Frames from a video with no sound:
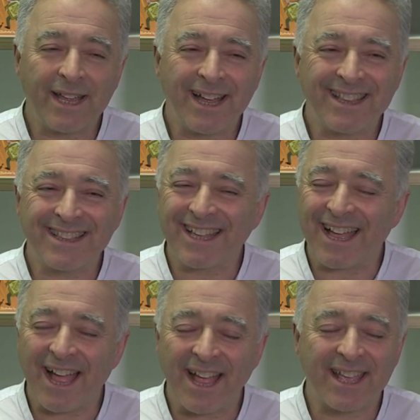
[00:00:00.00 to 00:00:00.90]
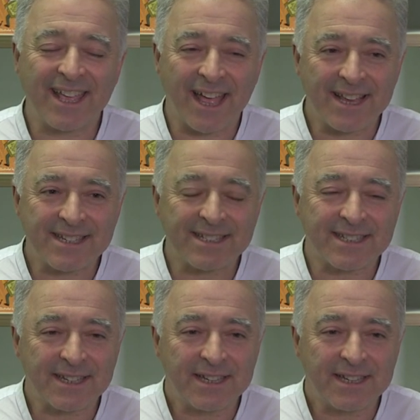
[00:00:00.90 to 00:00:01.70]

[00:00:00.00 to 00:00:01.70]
I, I guess.